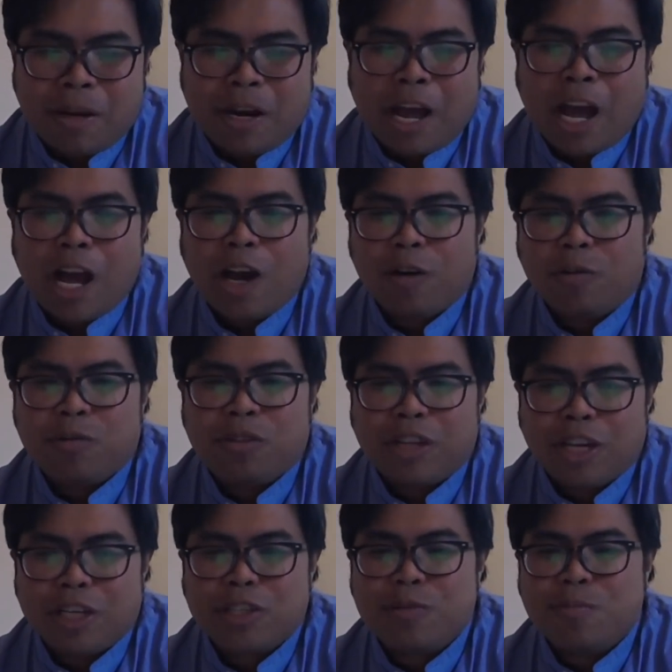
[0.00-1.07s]
and how
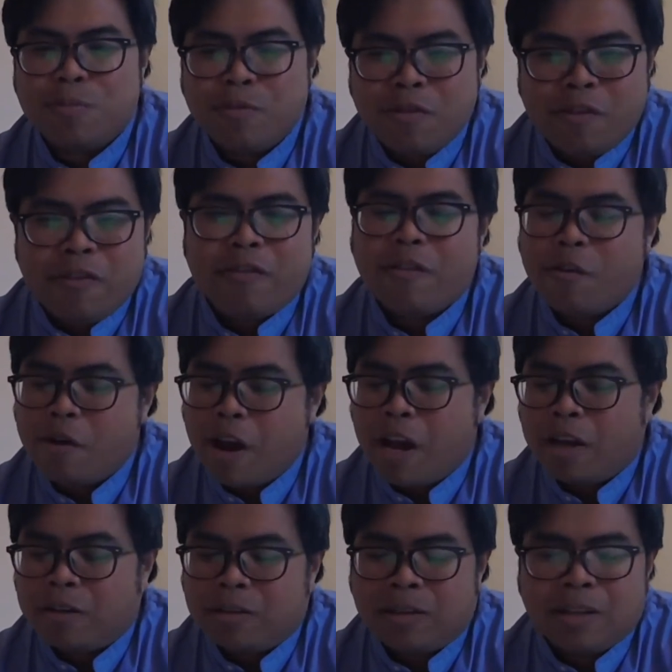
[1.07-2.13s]
things move
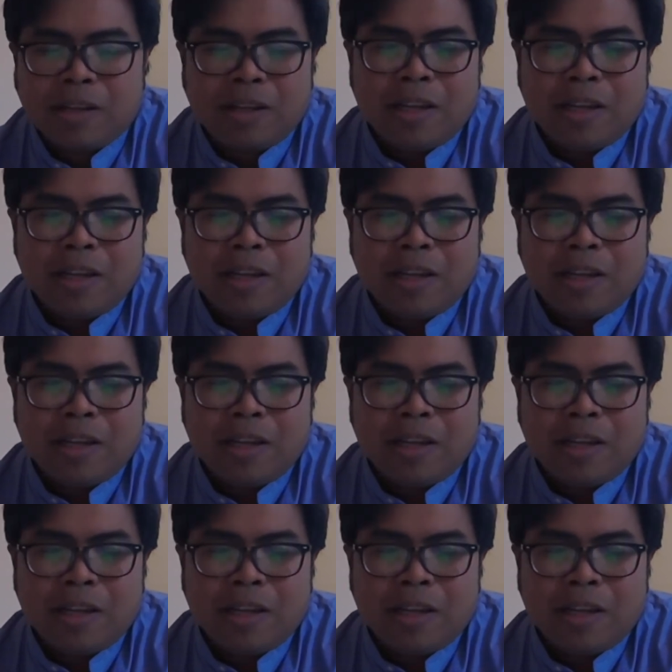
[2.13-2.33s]
around.